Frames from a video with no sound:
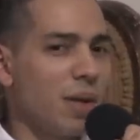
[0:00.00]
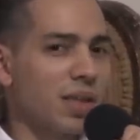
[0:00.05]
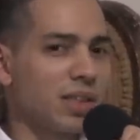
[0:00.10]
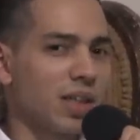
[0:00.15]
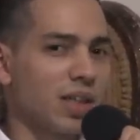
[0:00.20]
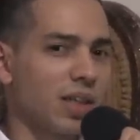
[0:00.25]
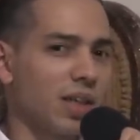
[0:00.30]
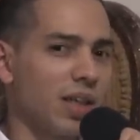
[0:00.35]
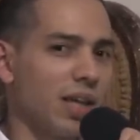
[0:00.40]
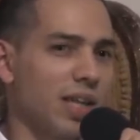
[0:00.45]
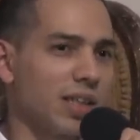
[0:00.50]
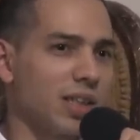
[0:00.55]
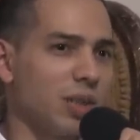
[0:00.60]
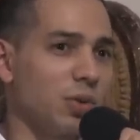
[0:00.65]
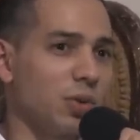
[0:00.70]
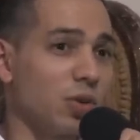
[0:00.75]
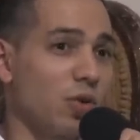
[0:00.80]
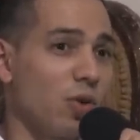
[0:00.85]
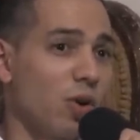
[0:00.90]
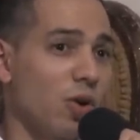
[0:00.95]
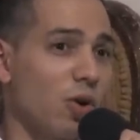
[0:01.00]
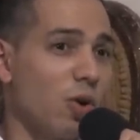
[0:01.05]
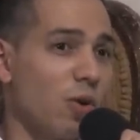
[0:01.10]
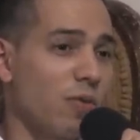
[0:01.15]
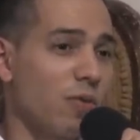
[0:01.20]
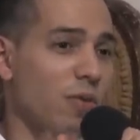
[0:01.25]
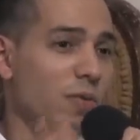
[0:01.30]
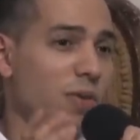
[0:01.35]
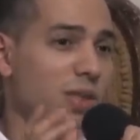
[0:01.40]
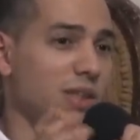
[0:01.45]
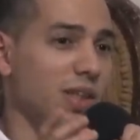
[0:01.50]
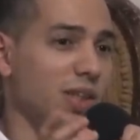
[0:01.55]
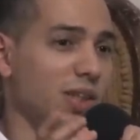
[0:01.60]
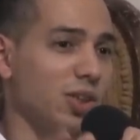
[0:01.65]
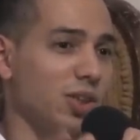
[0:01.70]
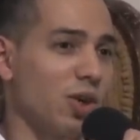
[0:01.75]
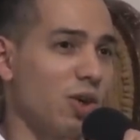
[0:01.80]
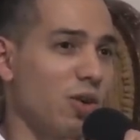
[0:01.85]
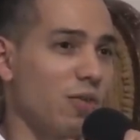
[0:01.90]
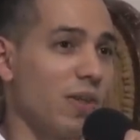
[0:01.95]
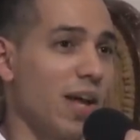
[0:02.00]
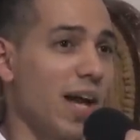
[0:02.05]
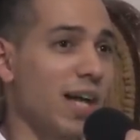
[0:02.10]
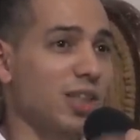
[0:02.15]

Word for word: Basically, as he was going home from visiting his girlfriend,